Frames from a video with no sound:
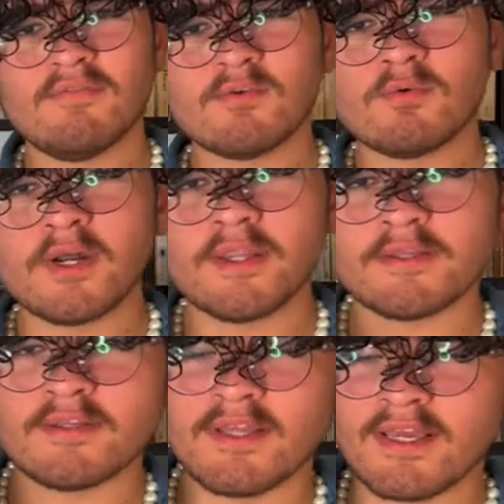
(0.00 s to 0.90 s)
ever
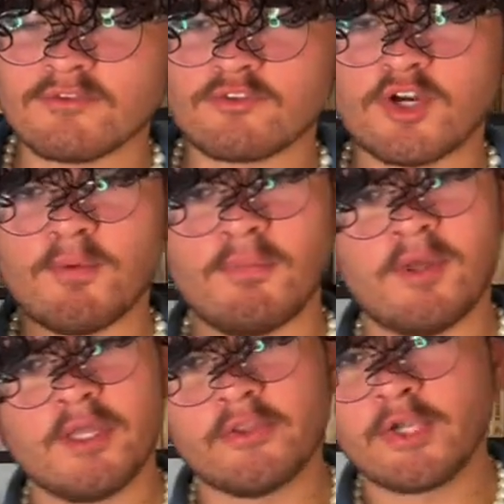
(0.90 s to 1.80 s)
wanted to take a trip
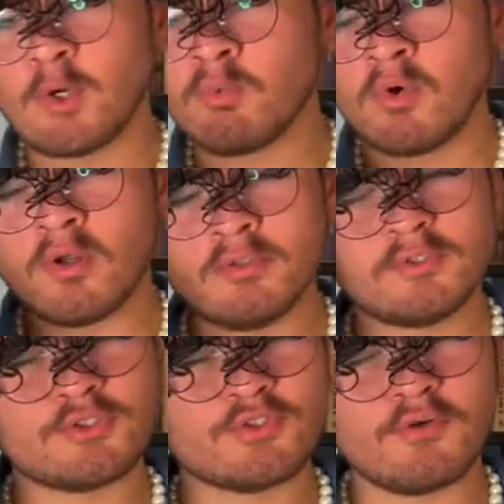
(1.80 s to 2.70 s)
to a world
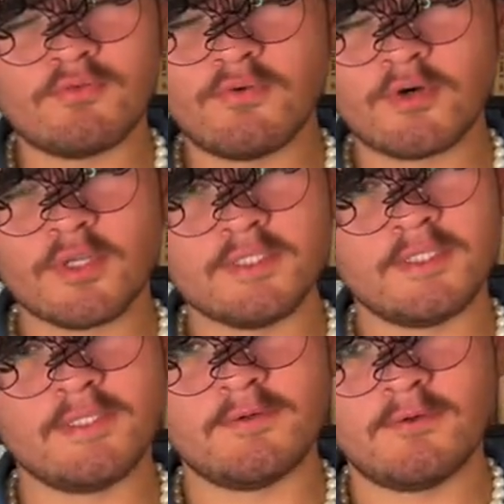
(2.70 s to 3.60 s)
so foreign
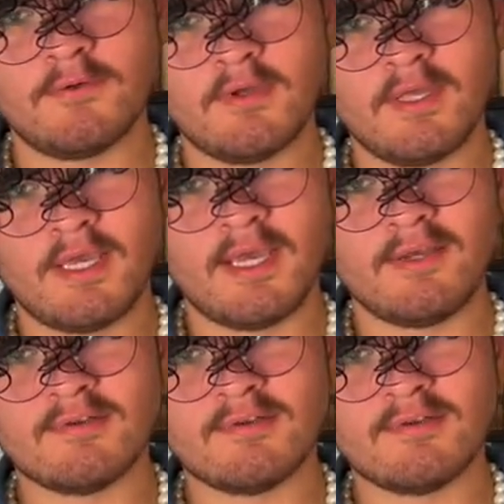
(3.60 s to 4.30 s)
to you and your